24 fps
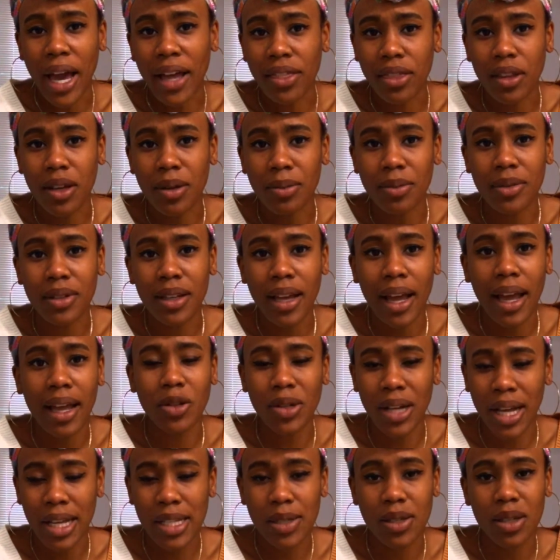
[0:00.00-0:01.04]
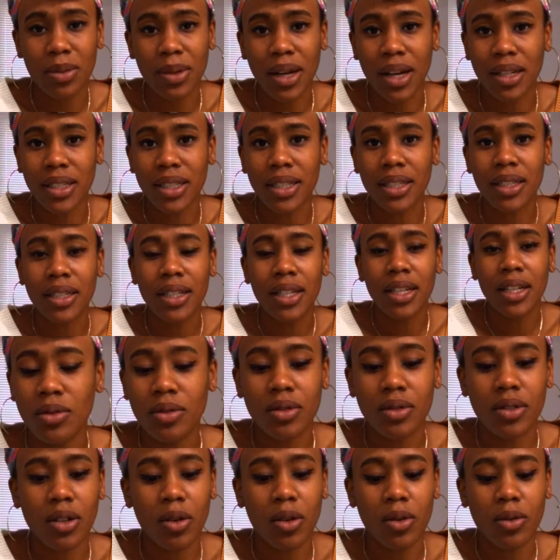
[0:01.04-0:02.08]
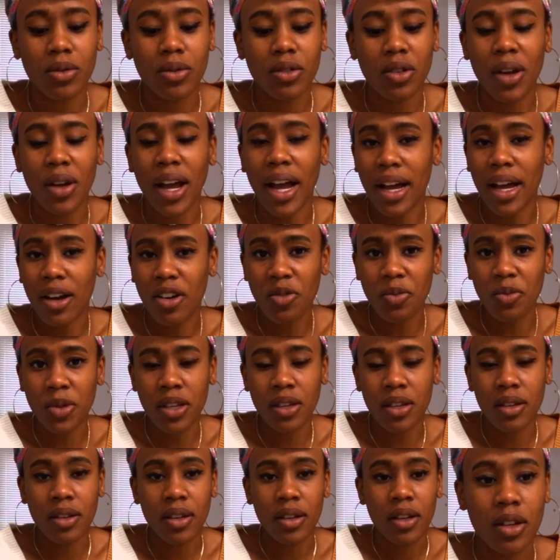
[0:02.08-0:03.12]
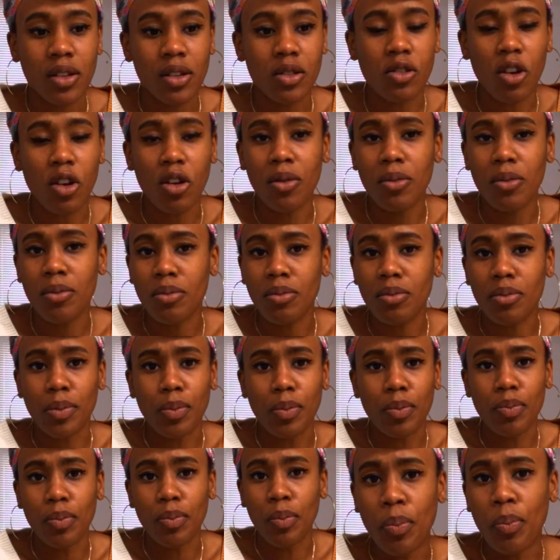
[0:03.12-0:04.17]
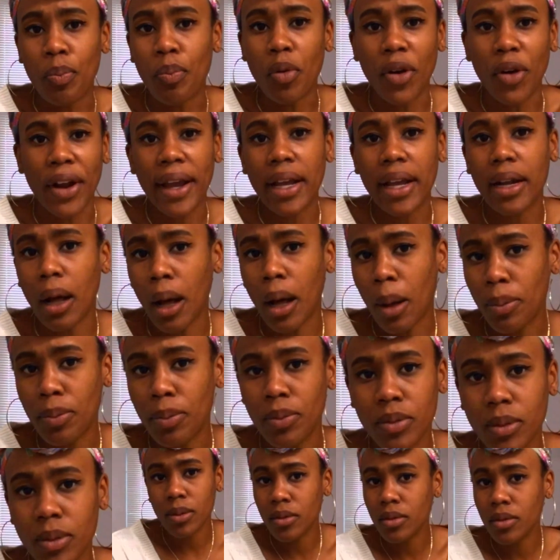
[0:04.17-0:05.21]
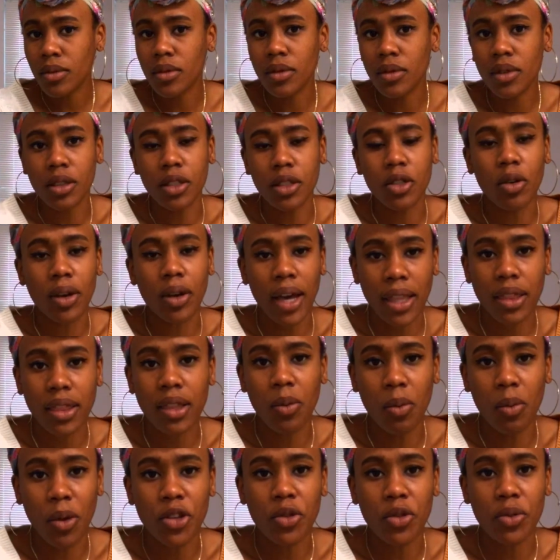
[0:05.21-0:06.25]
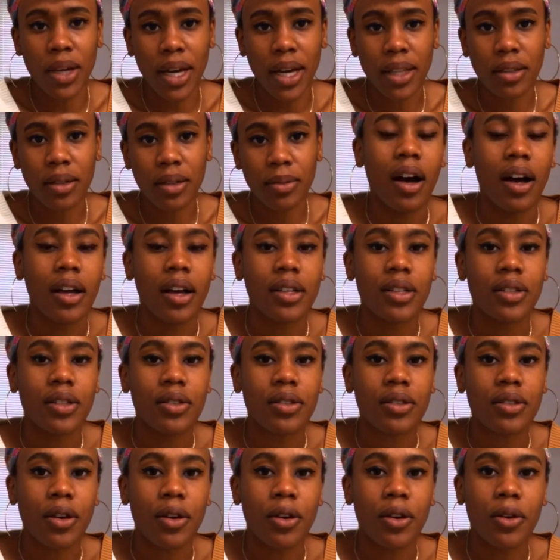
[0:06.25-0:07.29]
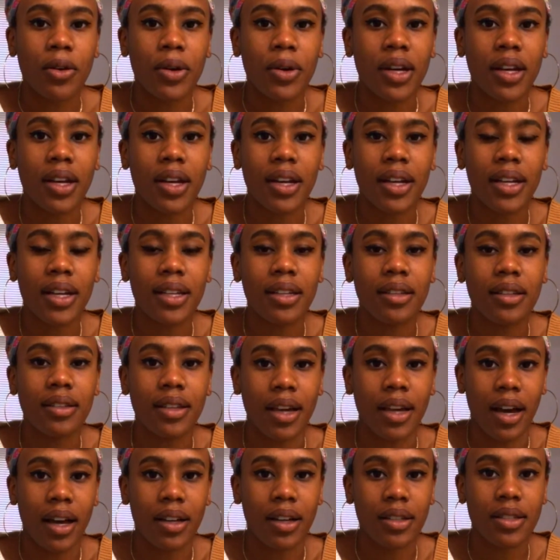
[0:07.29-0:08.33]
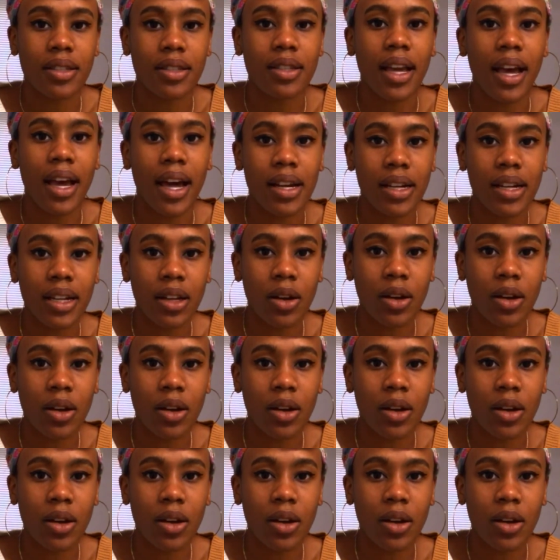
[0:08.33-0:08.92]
them, and ask me about it. Don't haggle me. Don't bring it up. You'll get them when you get them. So yes, editing